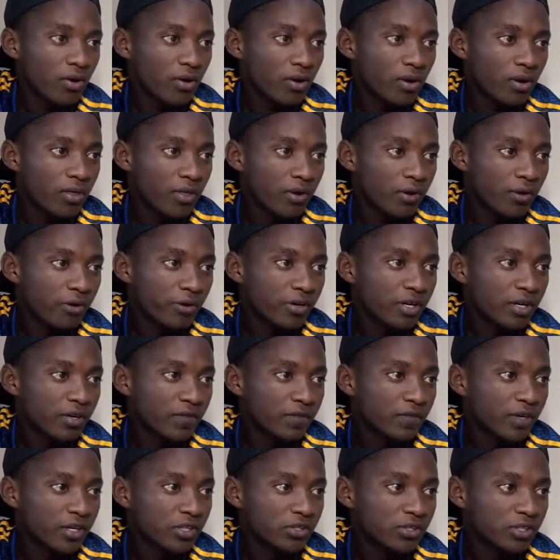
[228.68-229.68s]
the older
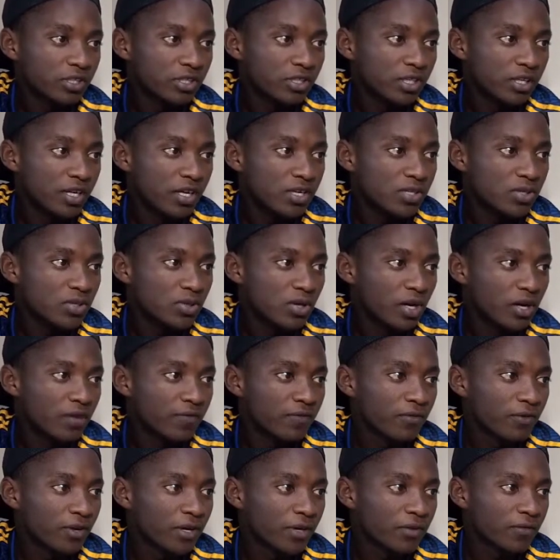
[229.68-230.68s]
version in case you have
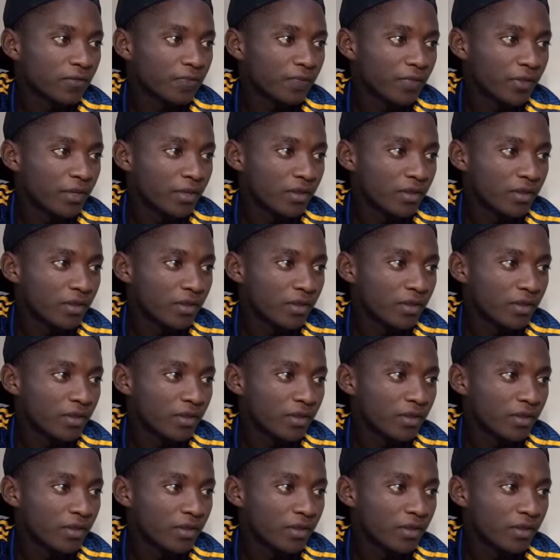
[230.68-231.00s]
one.